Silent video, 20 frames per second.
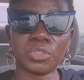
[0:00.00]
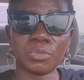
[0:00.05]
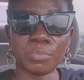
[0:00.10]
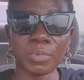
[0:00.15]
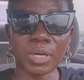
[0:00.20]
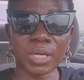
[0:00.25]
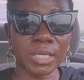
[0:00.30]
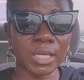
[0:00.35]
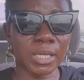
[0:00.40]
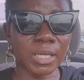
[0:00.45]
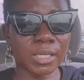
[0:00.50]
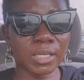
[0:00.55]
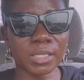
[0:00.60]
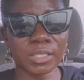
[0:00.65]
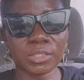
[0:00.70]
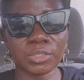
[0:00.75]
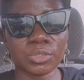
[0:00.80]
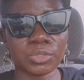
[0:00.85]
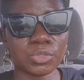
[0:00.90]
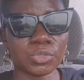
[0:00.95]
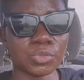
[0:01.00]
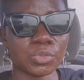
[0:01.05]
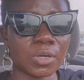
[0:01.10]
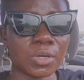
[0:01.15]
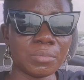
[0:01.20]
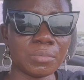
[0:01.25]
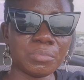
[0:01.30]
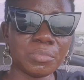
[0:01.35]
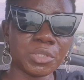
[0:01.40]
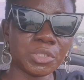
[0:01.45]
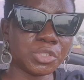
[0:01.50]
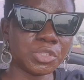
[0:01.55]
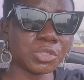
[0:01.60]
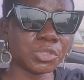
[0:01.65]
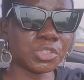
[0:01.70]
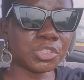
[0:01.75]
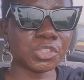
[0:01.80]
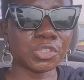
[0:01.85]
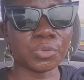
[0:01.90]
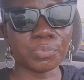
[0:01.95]
the market to do our major
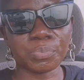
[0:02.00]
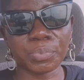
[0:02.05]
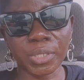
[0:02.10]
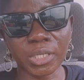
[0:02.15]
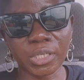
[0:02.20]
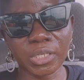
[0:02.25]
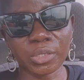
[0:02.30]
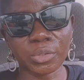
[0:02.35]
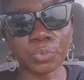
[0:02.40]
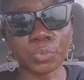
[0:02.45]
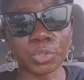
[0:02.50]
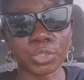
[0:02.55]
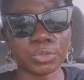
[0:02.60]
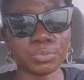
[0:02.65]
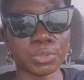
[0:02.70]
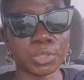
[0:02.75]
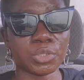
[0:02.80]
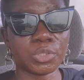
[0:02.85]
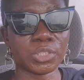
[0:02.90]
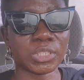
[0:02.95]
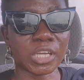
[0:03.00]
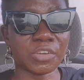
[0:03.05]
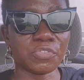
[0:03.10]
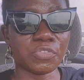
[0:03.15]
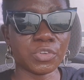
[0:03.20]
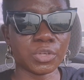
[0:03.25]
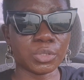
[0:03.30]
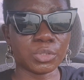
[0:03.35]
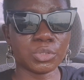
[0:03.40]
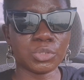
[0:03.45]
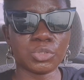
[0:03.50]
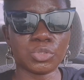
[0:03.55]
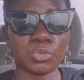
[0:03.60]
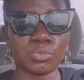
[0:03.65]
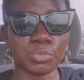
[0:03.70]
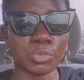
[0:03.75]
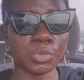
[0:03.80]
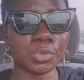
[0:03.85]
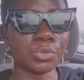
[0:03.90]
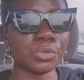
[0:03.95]
shopping was because i felt
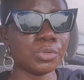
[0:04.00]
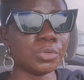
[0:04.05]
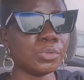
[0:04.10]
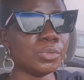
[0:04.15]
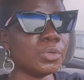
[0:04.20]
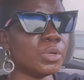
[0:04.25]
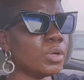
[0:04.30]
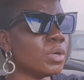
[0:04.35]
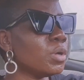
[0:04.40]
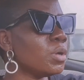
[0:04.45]
tomorrow